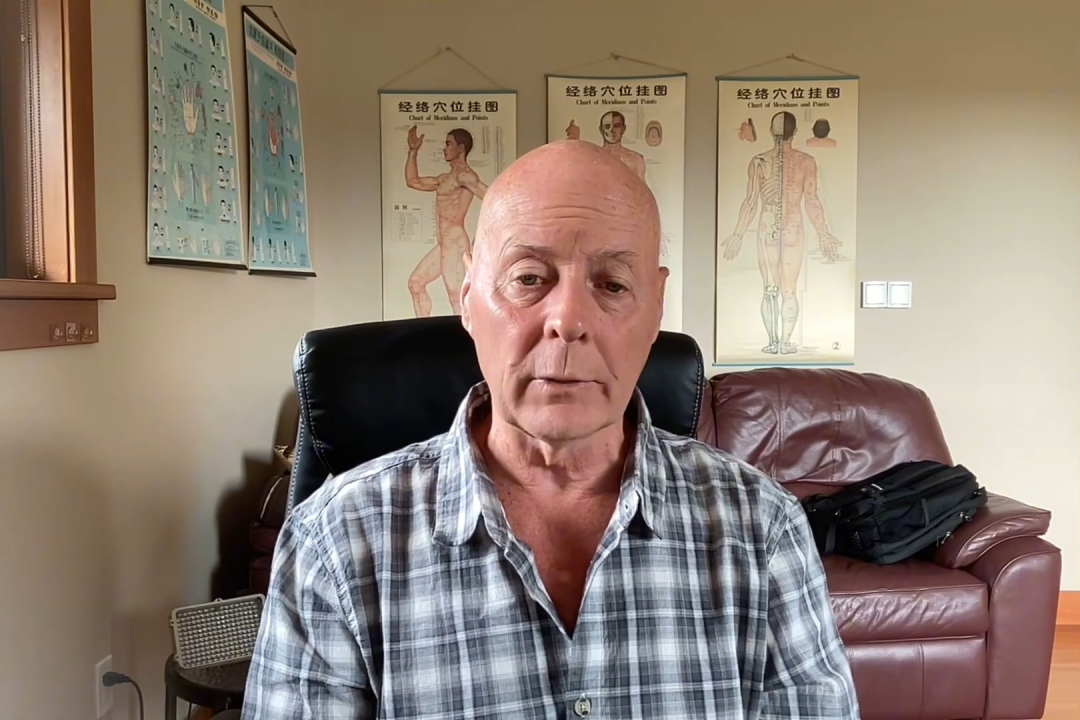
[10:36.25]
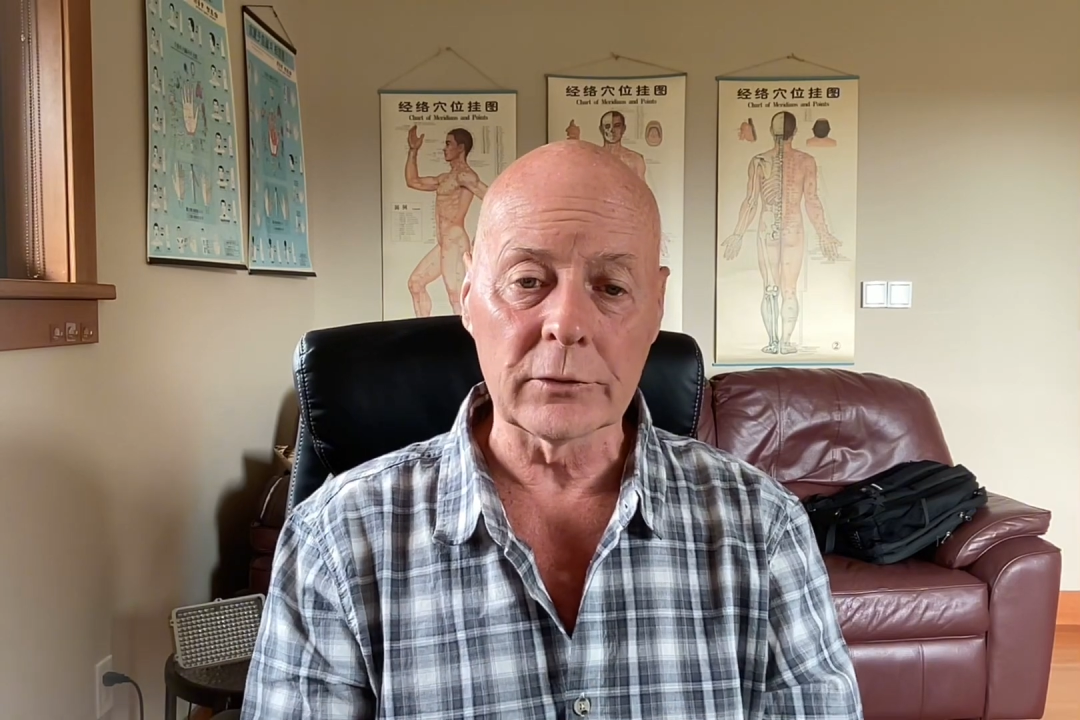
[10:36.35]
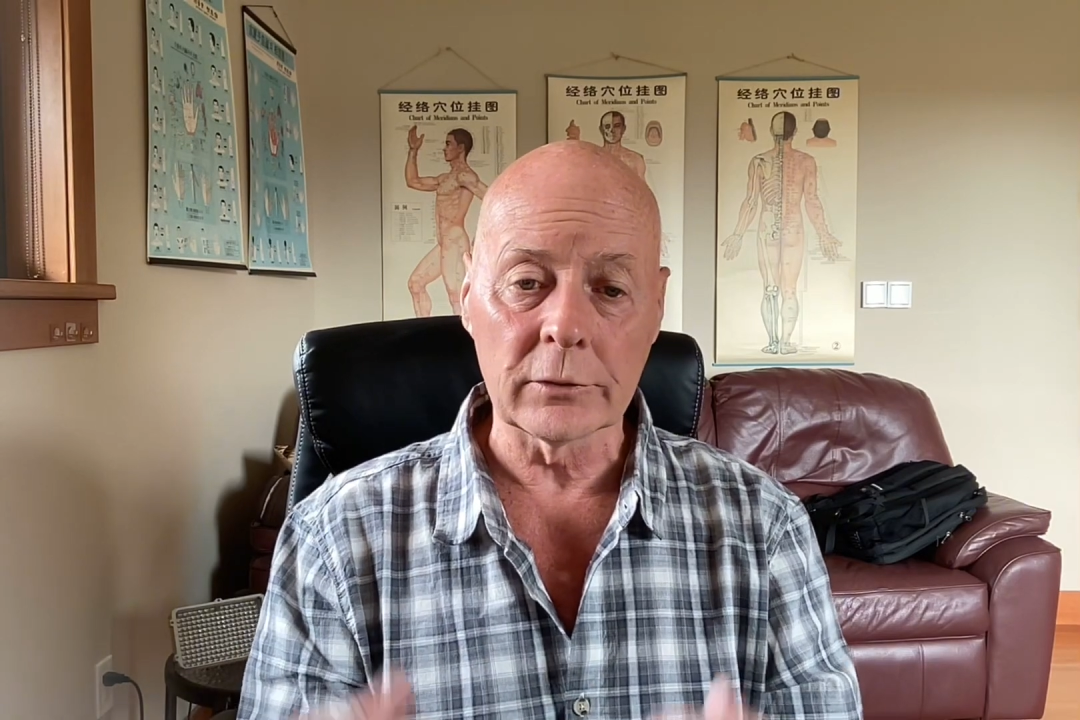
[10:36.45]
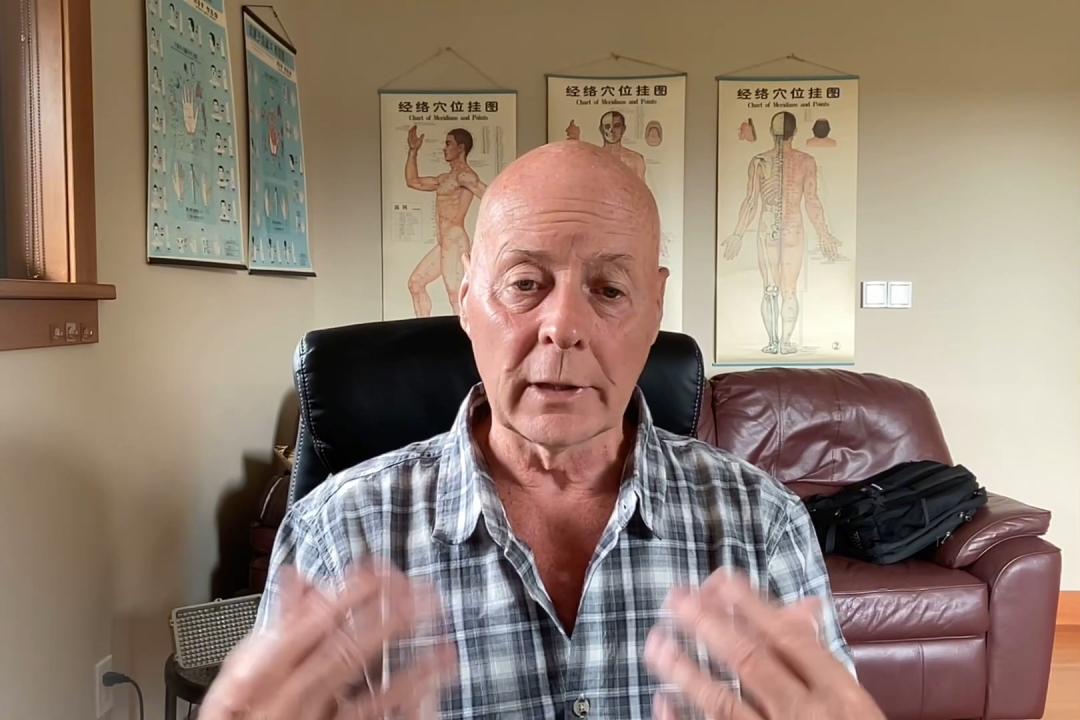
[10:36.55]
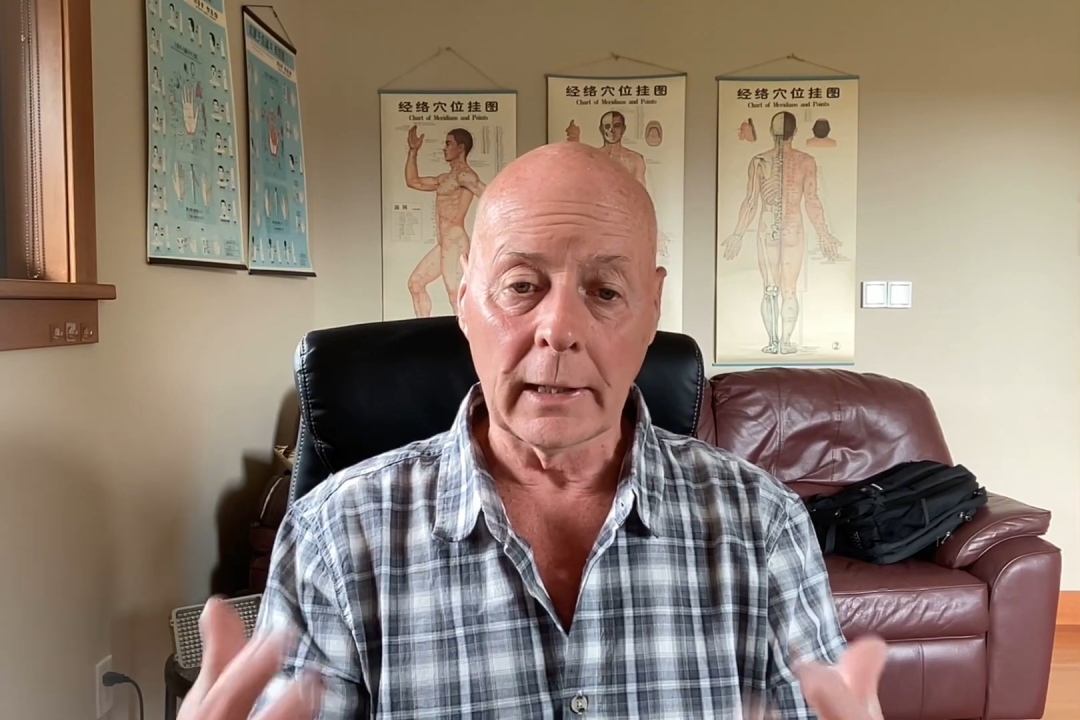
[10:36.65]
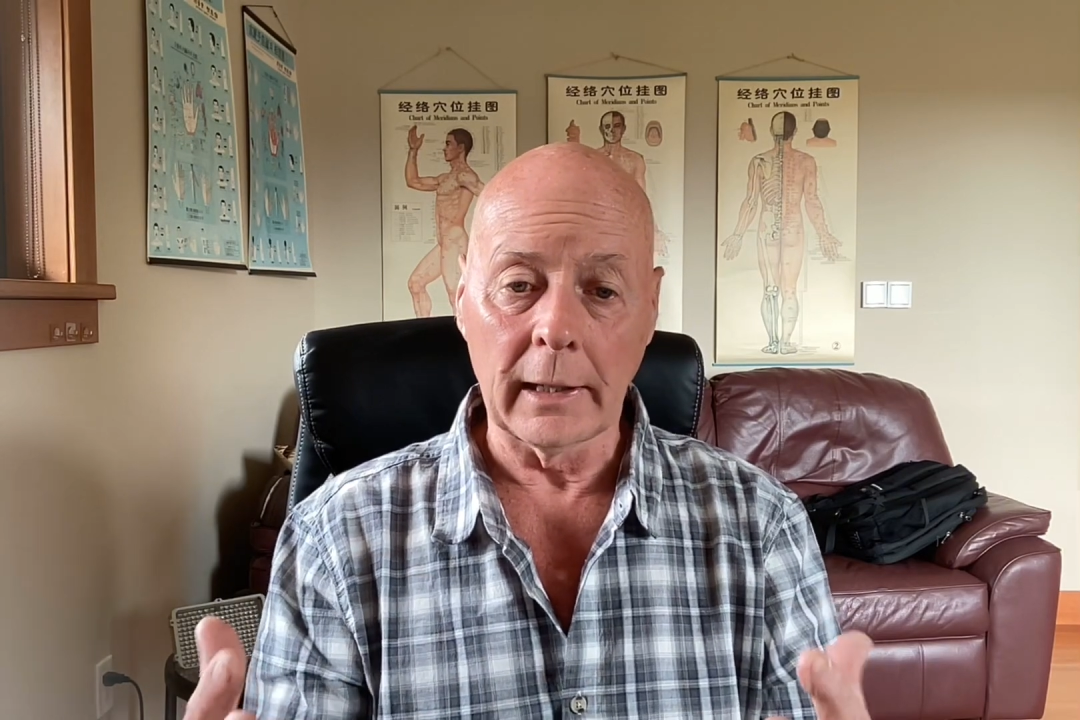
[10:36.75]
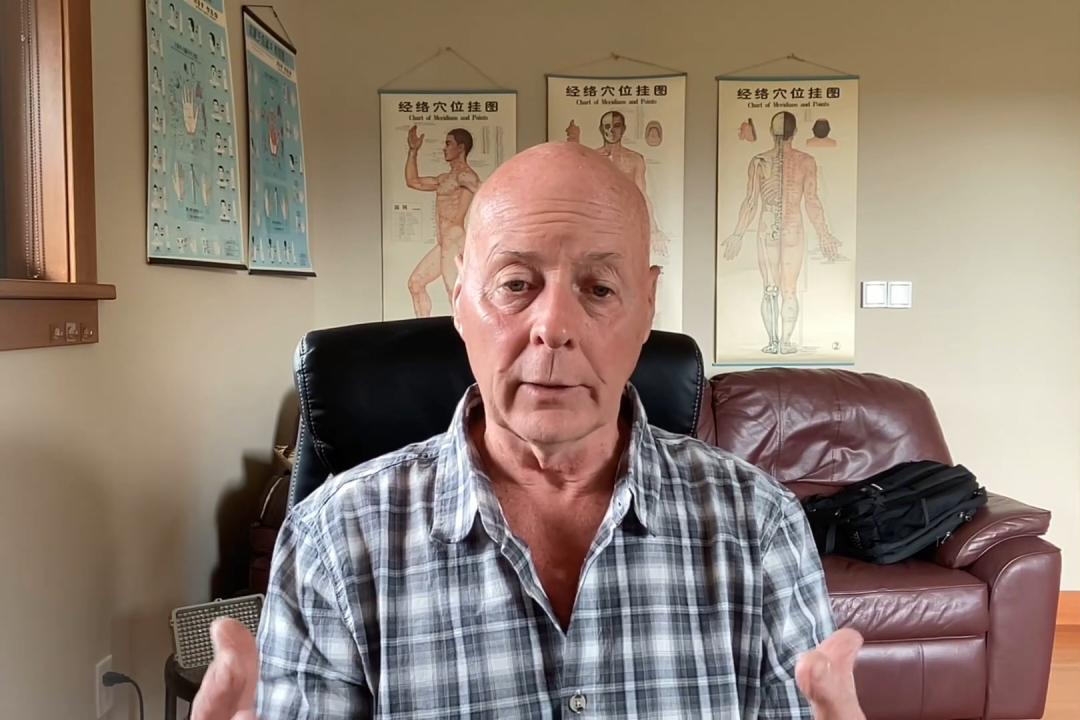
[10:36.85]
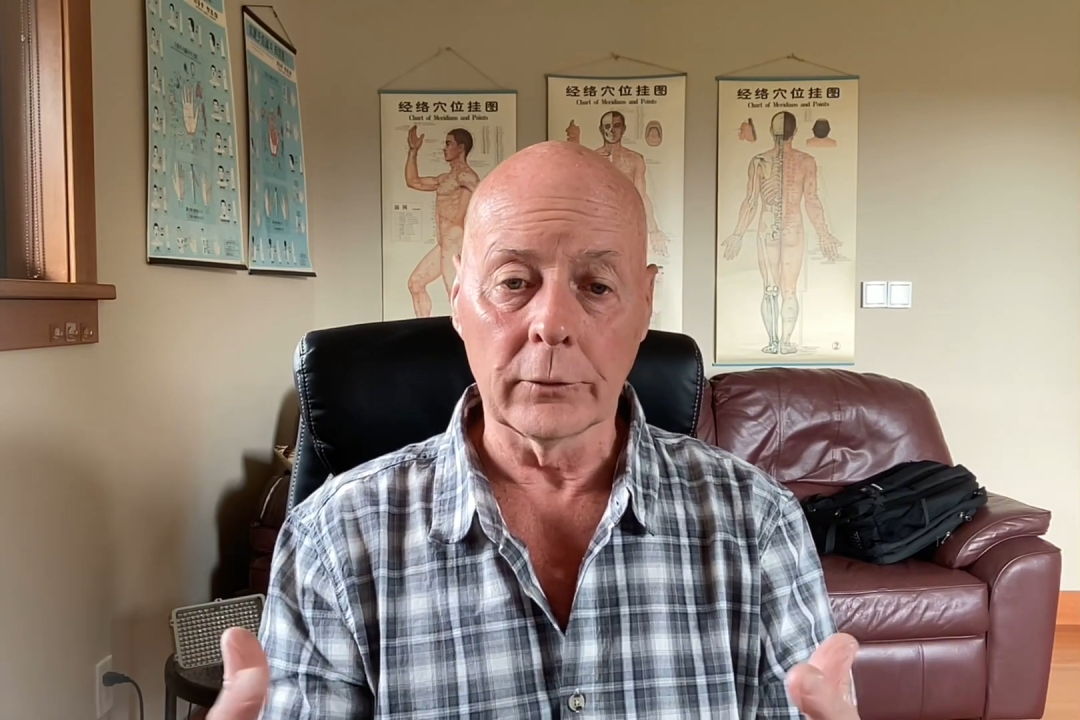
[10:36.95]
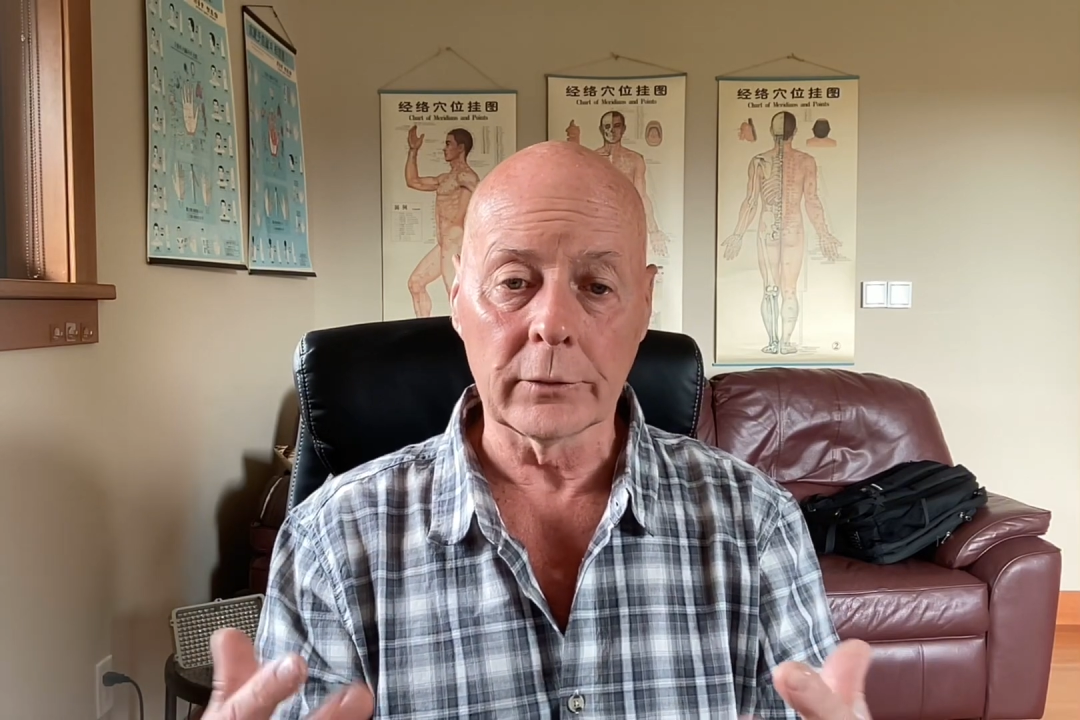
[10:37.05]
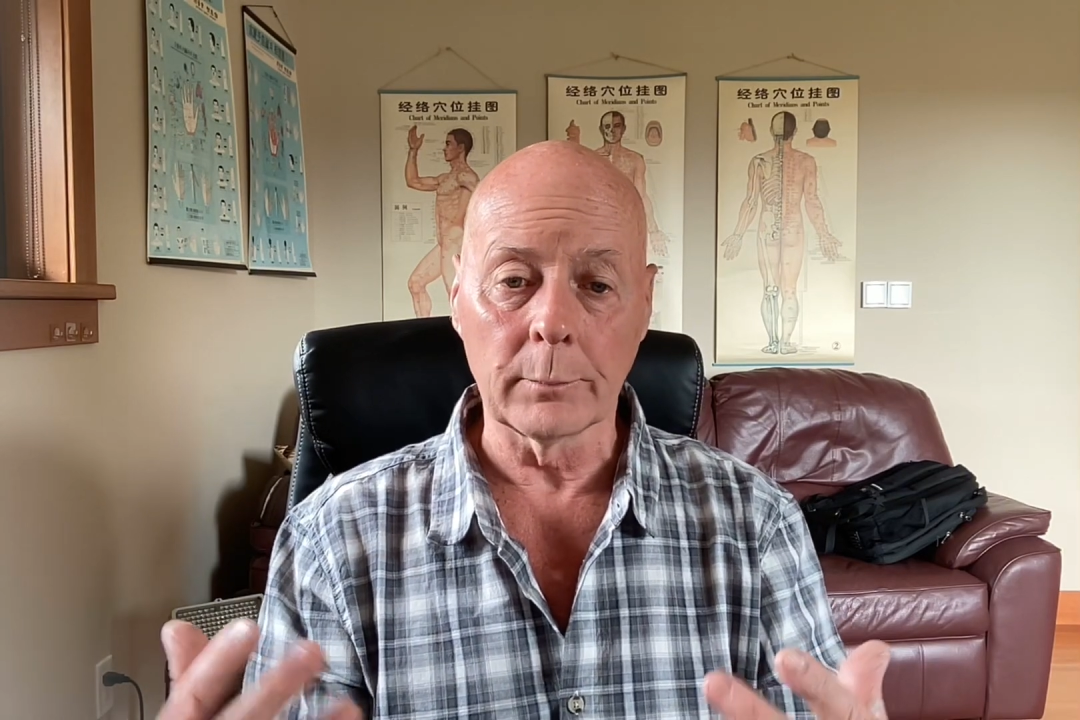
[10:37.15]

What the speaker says: which heals